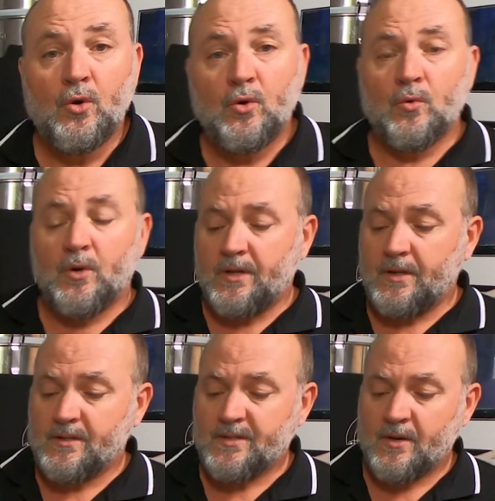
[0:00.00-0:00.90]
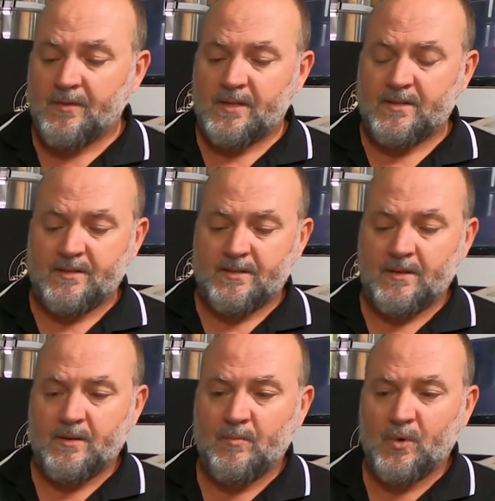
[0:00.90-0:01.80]
Alrighty, so that's
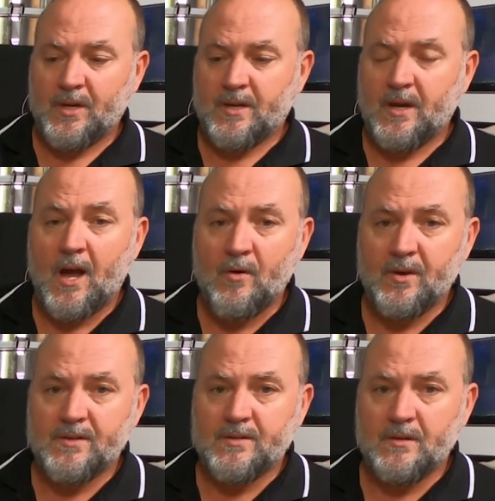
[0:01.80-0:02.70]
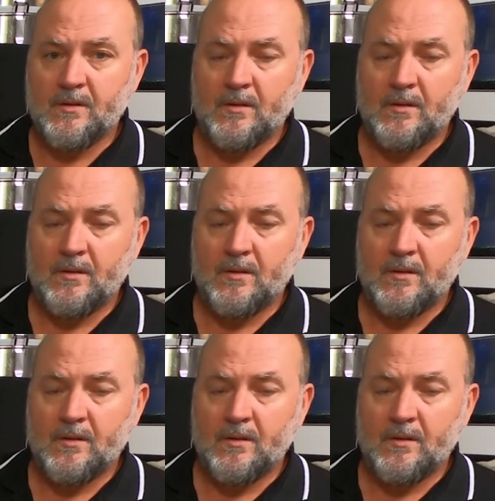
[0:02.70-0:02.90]
my current